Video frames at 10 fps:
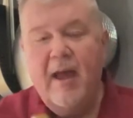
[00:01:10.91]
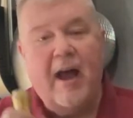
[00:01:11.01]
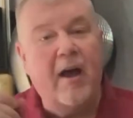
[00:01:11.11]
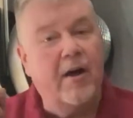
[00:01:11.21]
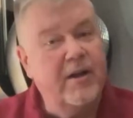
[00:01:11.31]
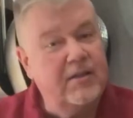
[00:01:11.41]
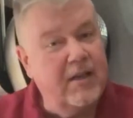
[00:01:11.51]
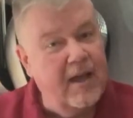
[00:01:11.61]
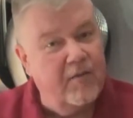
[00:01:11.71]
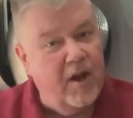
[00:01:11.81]
I
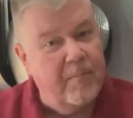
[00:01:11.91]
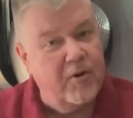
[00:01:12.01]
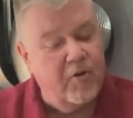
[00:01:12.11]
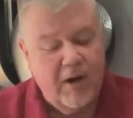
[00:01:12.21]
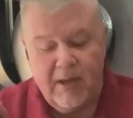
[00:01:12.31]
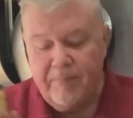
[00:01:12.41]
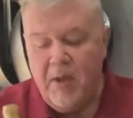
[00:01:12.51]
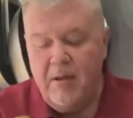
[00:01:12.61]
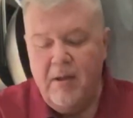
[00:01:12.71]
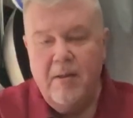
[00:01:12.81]
honestly have not been drinking
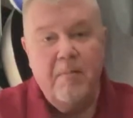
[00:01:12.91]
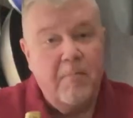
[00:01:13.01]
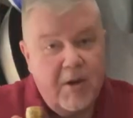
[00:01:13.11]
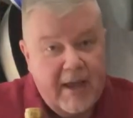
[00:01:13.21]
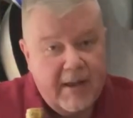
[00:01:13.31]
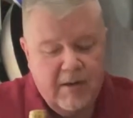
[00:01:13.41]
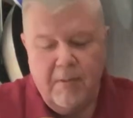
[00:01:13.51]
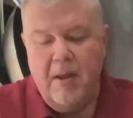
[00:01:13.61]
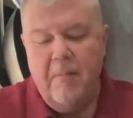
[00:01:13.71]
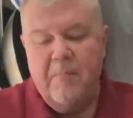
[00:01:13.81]
yet,
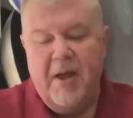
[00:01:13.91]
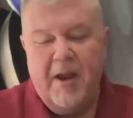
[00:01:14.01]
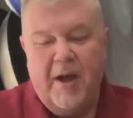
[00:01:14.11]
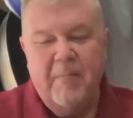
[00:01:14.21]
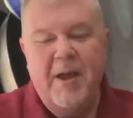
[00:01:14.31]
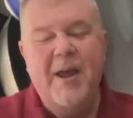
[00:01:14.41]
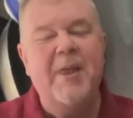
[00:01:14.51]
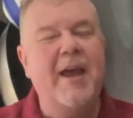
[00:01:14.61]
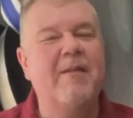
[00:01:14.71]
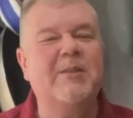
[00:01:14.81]
but
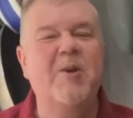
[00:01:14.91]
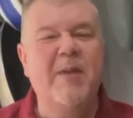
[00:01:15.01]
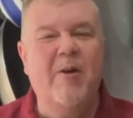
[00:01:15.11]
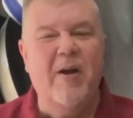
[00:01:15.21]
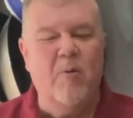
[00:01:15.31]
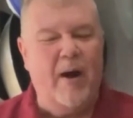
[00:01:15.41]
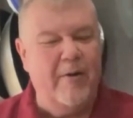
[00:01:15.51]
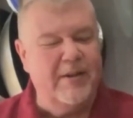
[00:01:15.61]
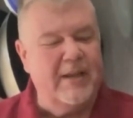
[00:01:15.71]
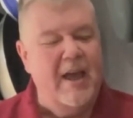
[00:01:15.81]
they have so many great
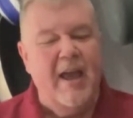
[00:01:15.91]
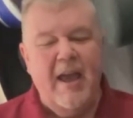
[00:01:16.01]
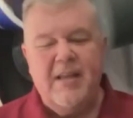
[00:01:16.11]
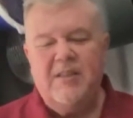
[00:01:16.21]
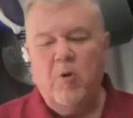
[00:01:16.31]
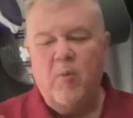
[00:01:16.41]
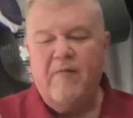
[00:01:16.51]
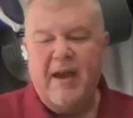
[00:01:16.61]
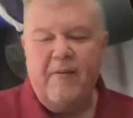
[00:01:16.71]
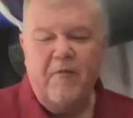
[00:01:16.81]
wineries, and so
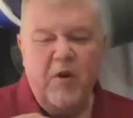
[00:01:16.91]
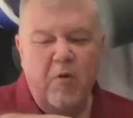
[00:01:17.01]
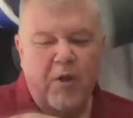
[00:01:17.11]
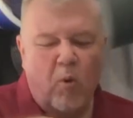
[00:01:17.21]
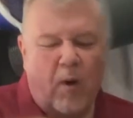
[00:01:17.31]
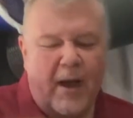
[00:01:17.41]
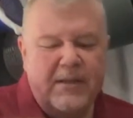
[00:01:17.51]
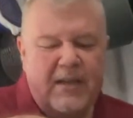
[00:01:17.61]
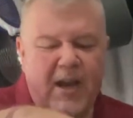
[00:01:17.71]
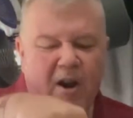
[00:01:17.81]
we've got a few of their
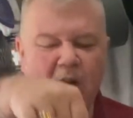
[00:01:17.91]
wines here.